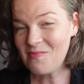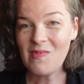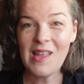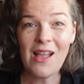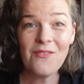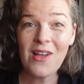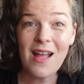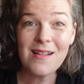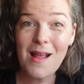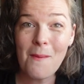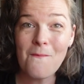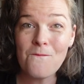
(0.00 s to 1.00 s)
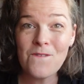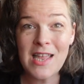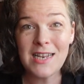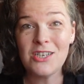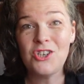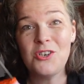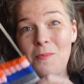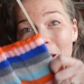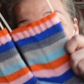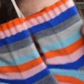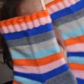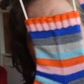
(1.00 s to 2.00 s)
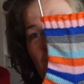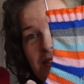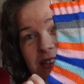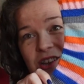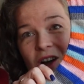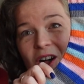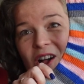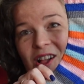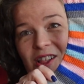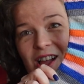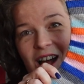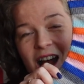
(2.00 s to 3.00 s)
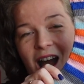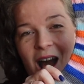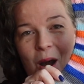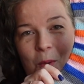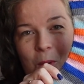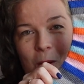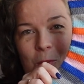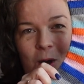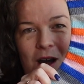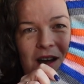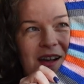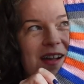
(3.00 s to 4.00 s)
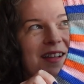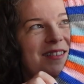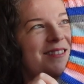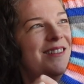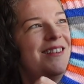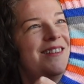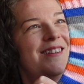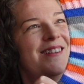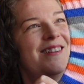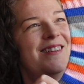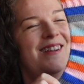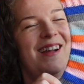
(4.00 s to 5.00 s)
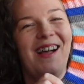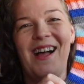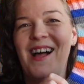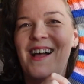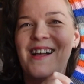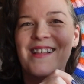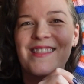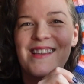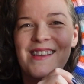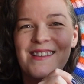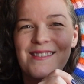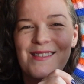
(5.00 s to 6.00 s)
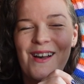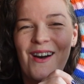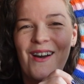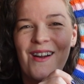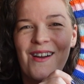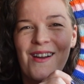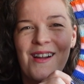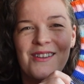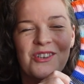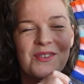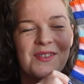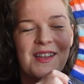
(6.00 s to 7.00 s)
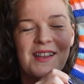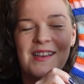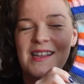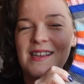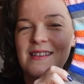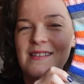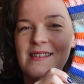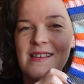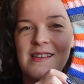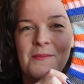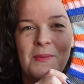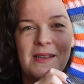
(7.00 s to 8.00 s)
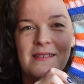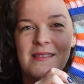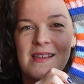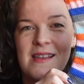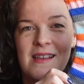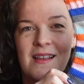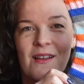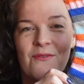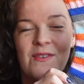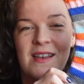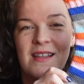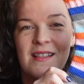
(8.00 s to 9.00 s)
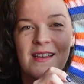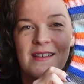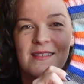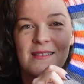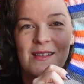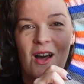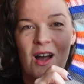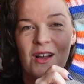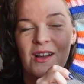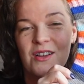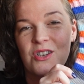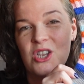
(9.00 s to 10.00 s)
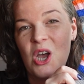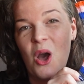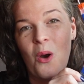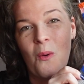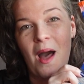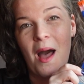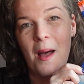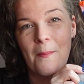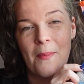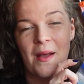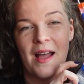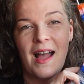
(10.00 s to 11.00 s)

I've got a finished pair of socks, y'all. What? These are just an easy peasy vanilla sock toe up.